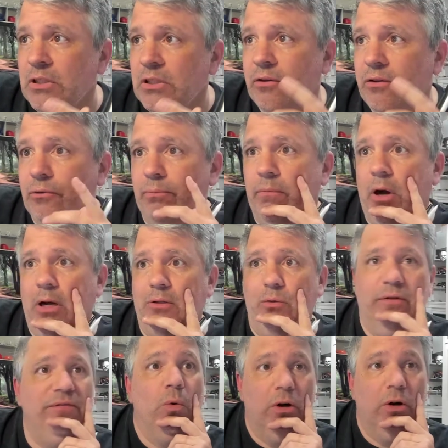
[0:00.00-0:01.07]

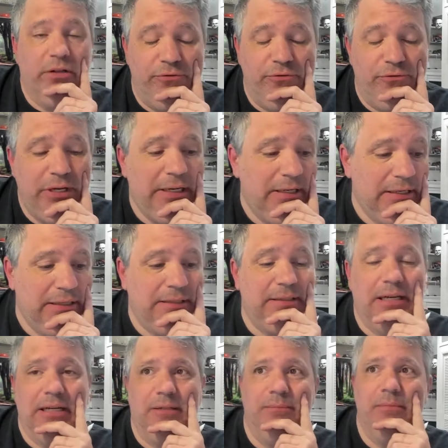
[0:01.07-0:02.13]
Module 4 reading
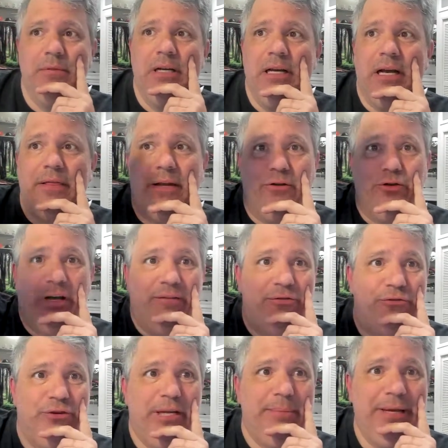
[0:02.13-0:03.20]
exam. And then you have
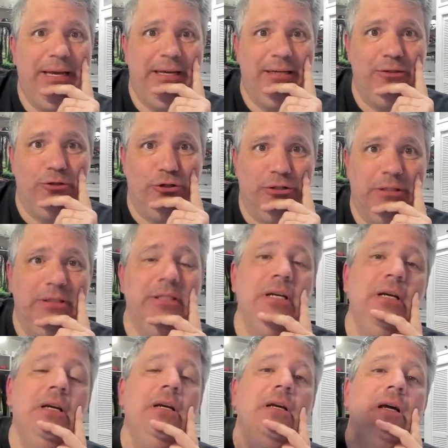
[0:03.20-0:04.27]
3 pages,
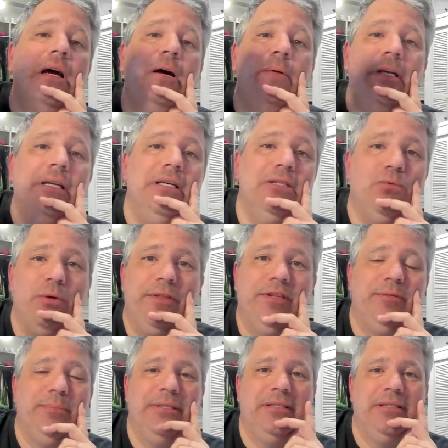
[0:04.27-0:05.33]
each with a
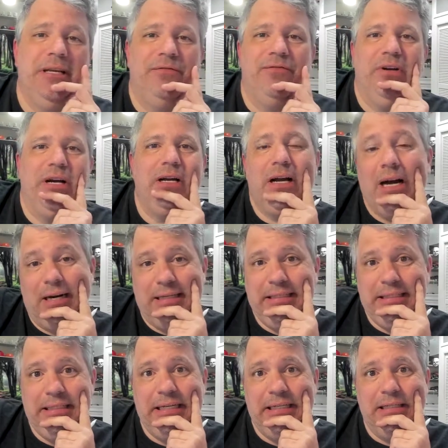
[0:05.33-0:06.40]
specific
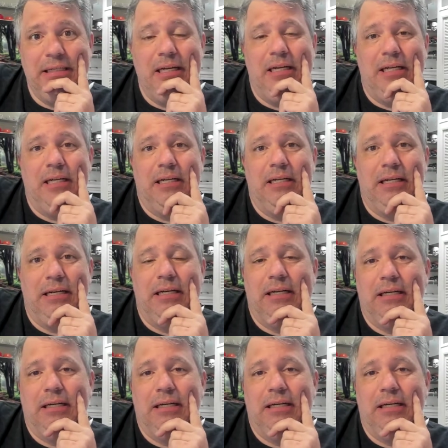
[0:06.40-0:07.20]
content and